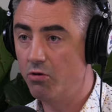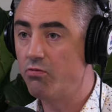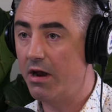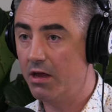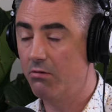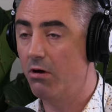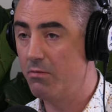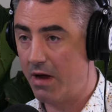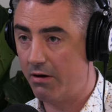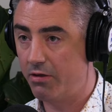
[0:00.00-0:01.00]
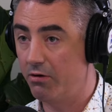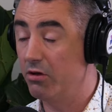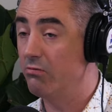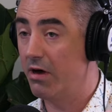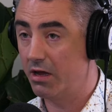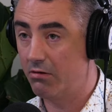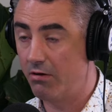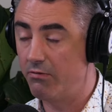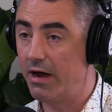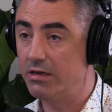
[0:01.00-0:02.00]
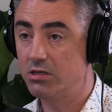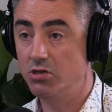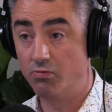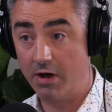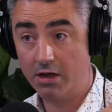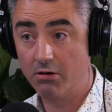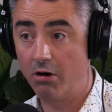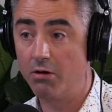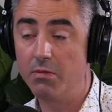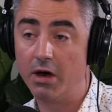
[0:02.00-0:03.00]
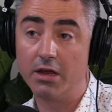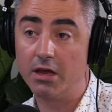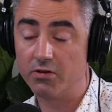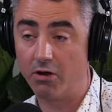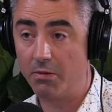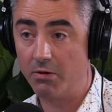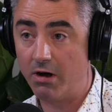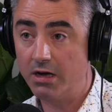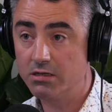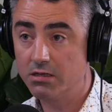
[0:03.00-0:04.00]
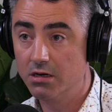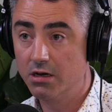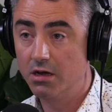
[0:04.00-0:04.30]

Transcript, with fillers: You're running your own marathon. You're running your own race. You're running your own money autonomy race.